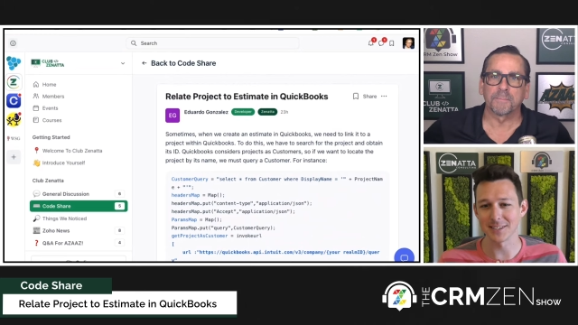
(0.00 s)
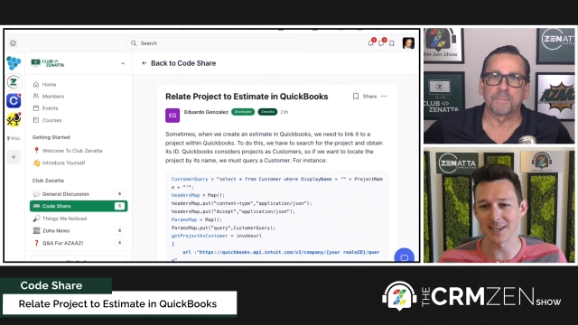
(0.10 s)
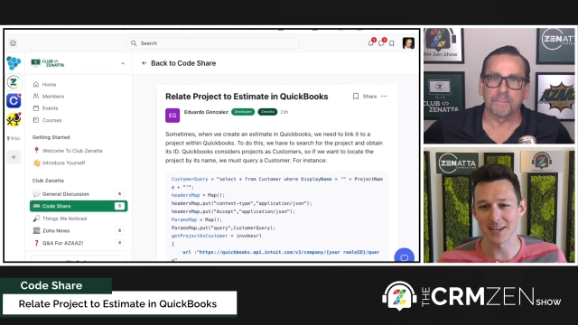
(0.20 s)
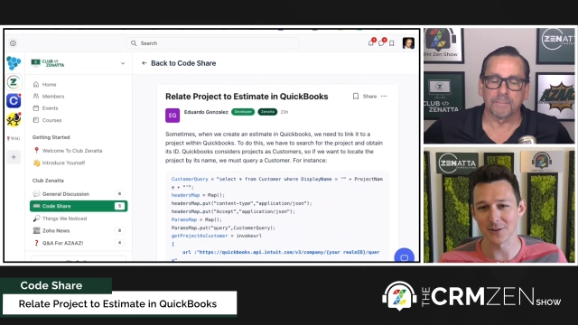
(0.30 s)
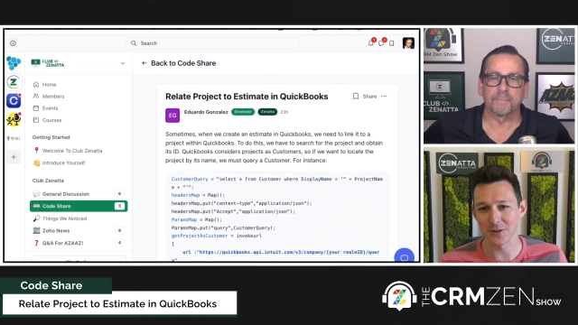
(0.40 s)
Speaker 1: and then
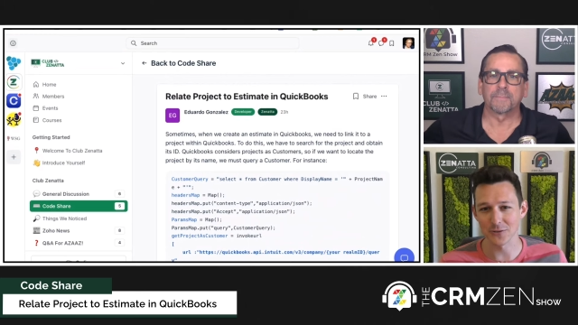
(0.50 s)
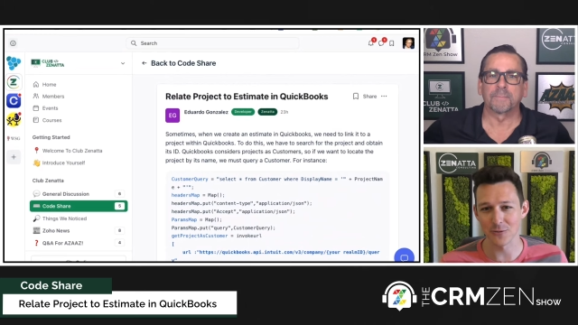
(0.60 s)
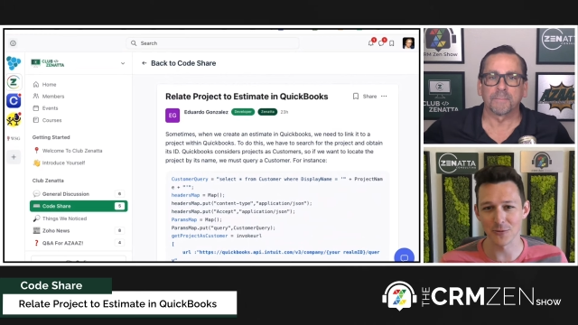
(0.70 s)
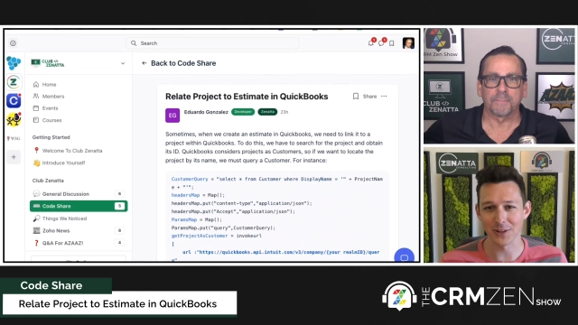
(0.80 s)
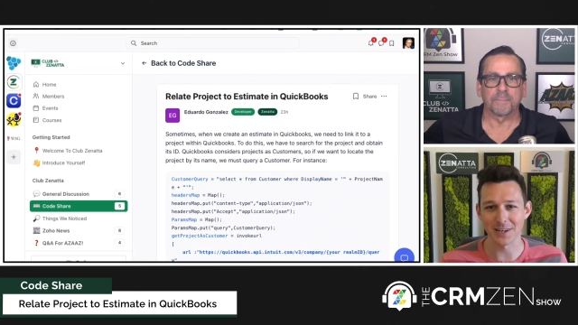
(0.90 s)
kind of look
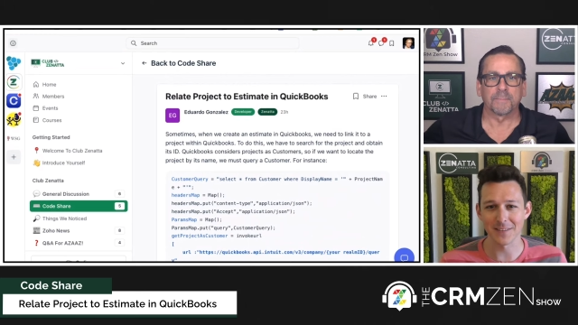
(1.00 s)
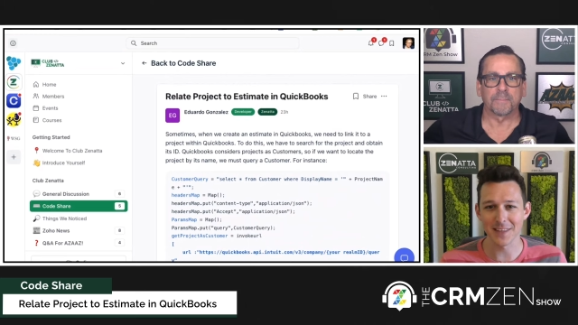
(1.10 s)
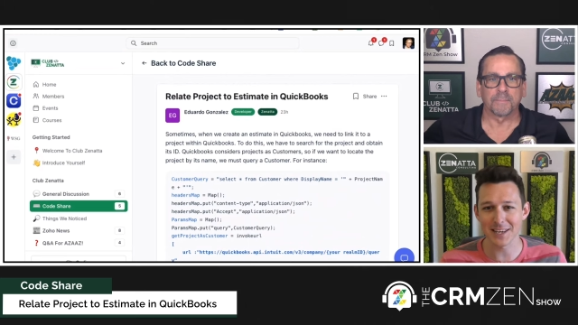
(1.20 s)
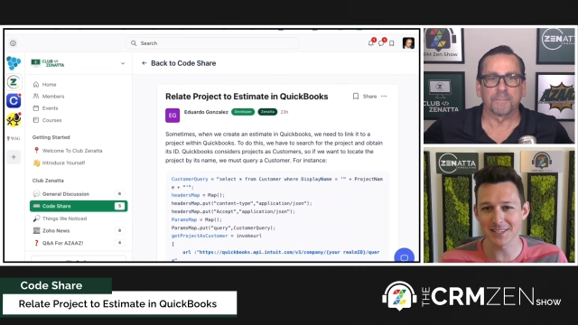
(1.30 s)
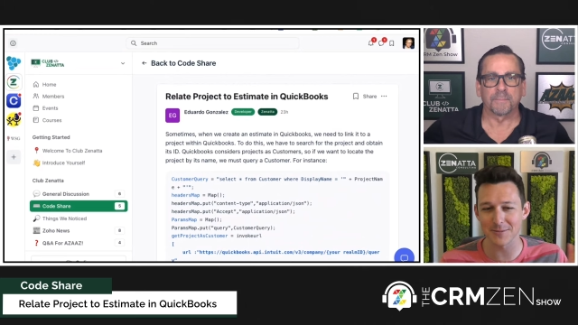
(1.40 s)
through related
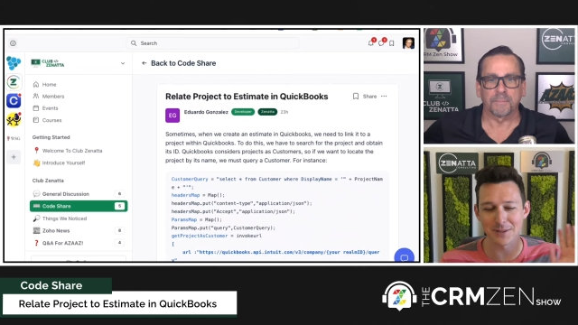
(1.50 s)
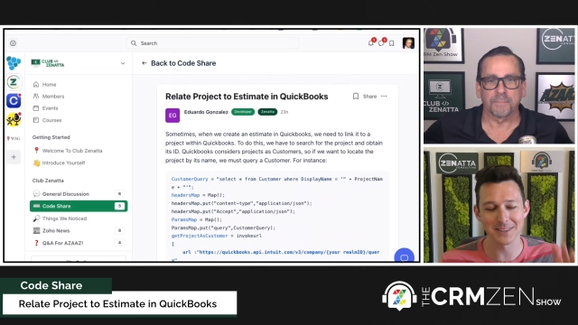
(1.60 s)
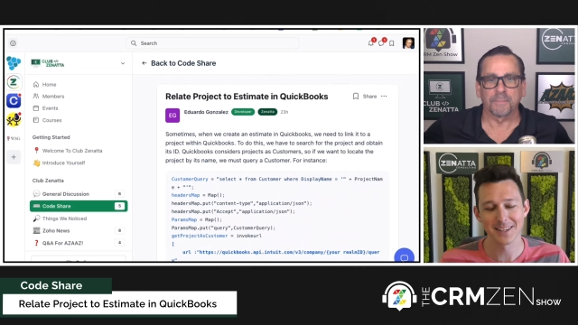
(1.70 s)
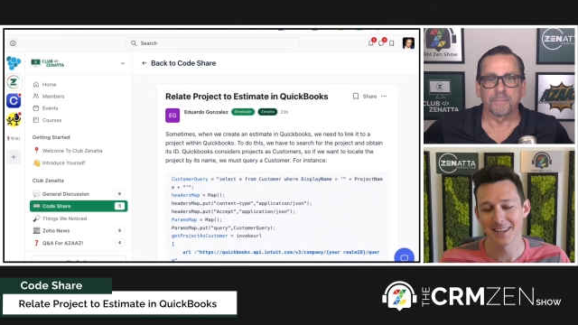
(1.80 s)
things. But